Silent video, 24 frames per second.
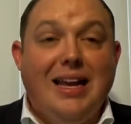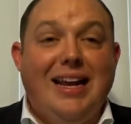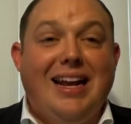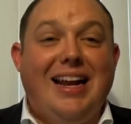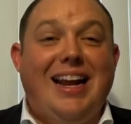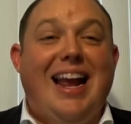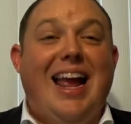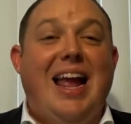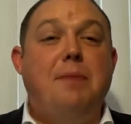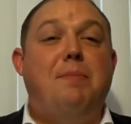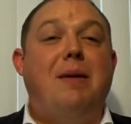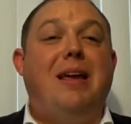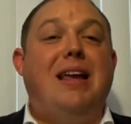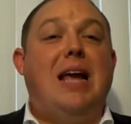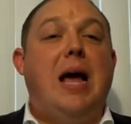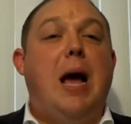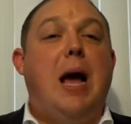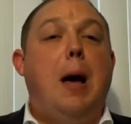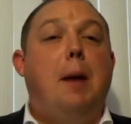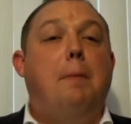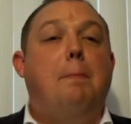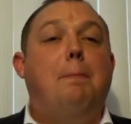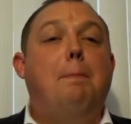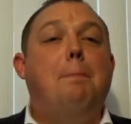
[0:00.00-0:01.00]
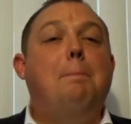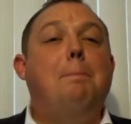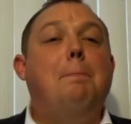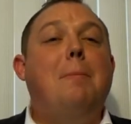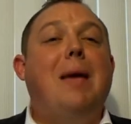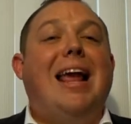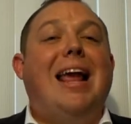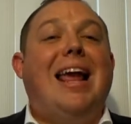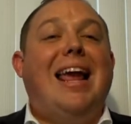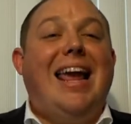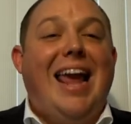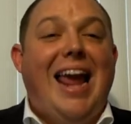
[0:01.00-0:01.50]
It had become
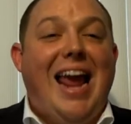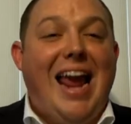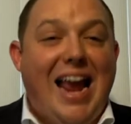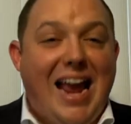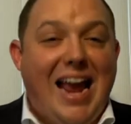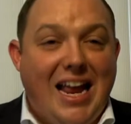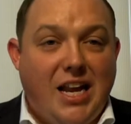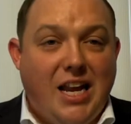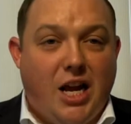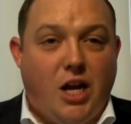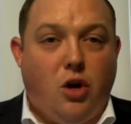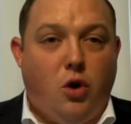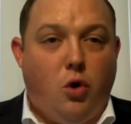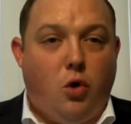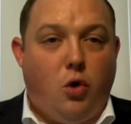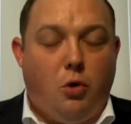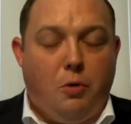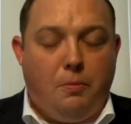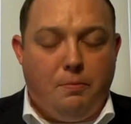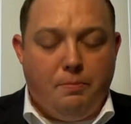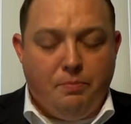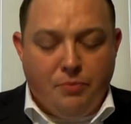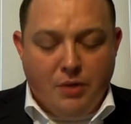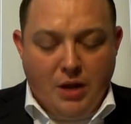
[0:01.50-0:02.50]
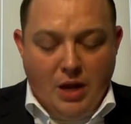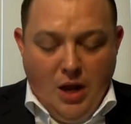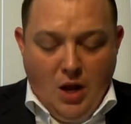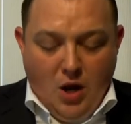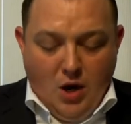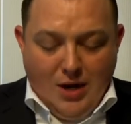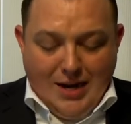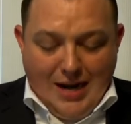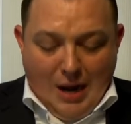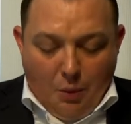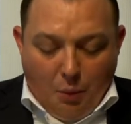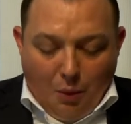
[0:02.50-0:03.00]
mechanical.
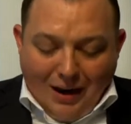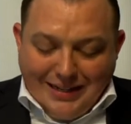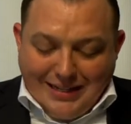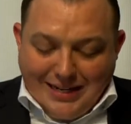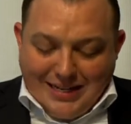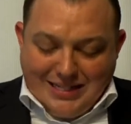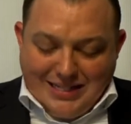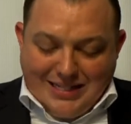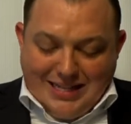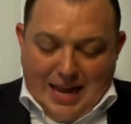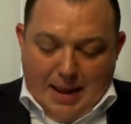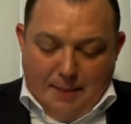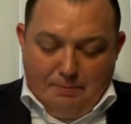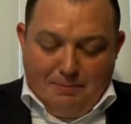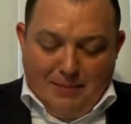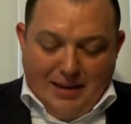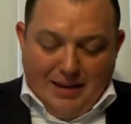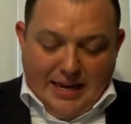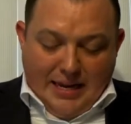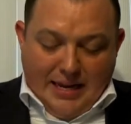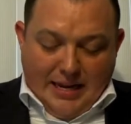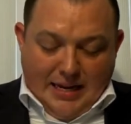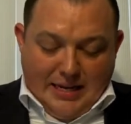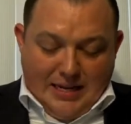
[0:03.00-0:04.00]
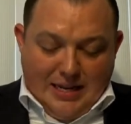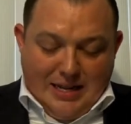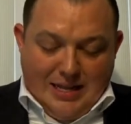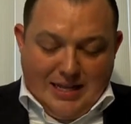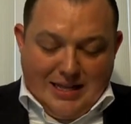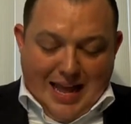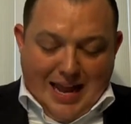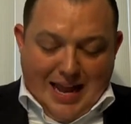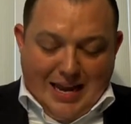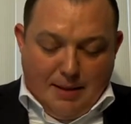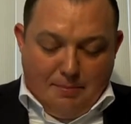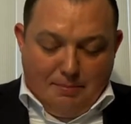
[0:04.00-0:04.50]
Now, what does that mean
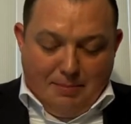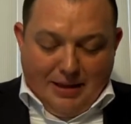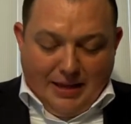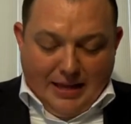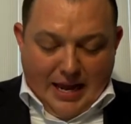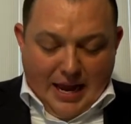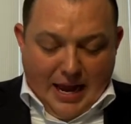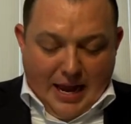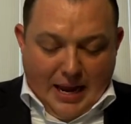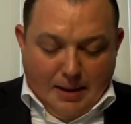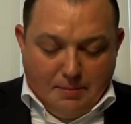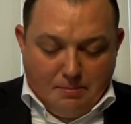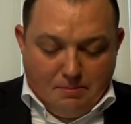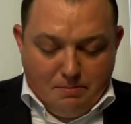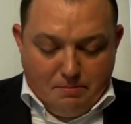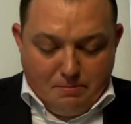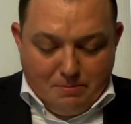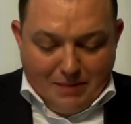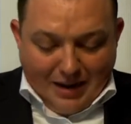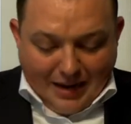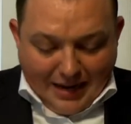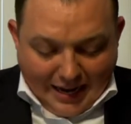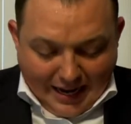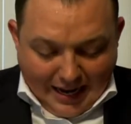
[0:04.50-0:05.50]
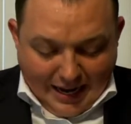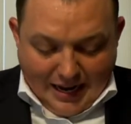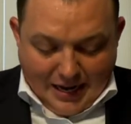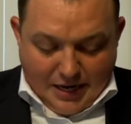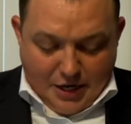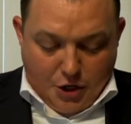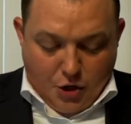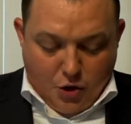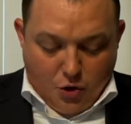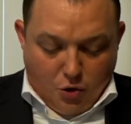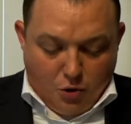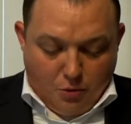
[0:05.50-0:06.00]
that it became
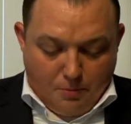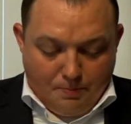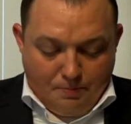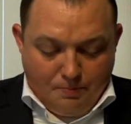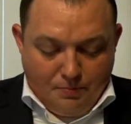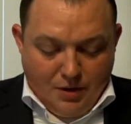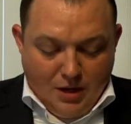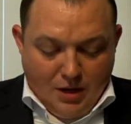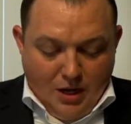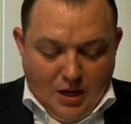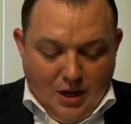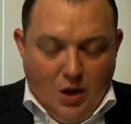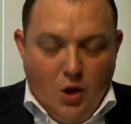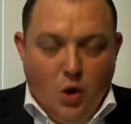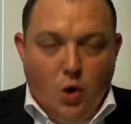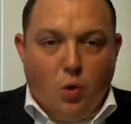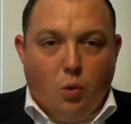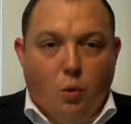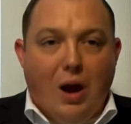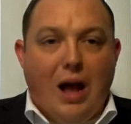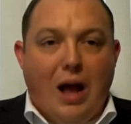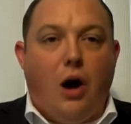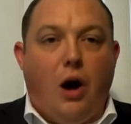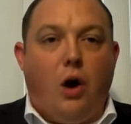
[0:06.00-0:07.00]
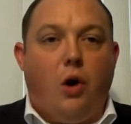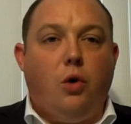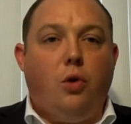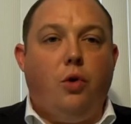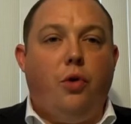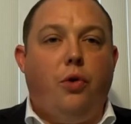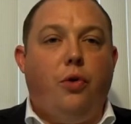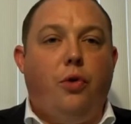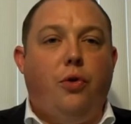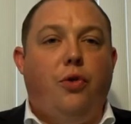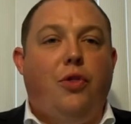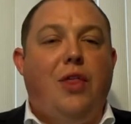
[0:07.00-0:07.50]
mechanical?
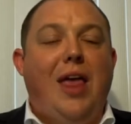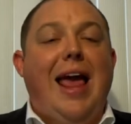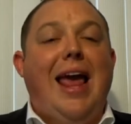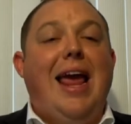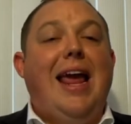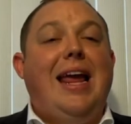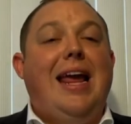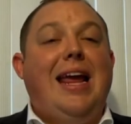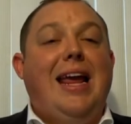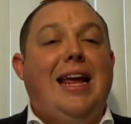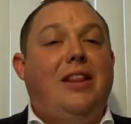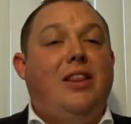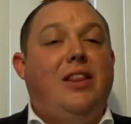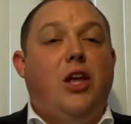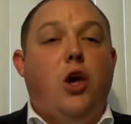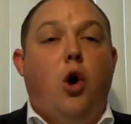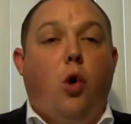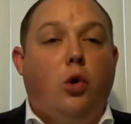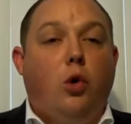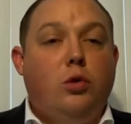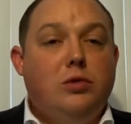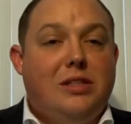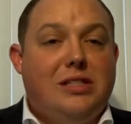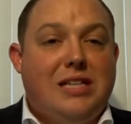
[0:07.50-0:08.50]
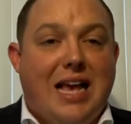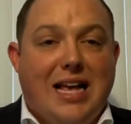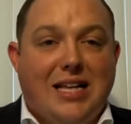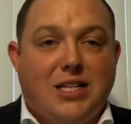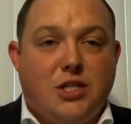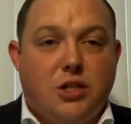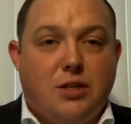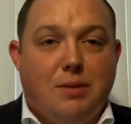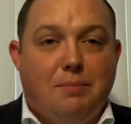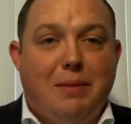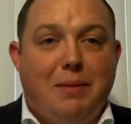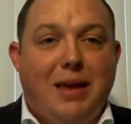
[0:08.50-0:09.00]
Well, they, in the Old
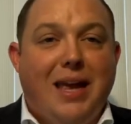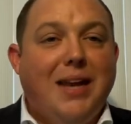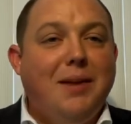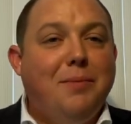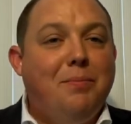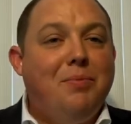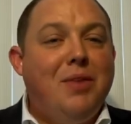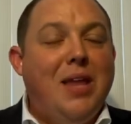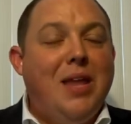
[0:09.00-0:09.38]
Testament,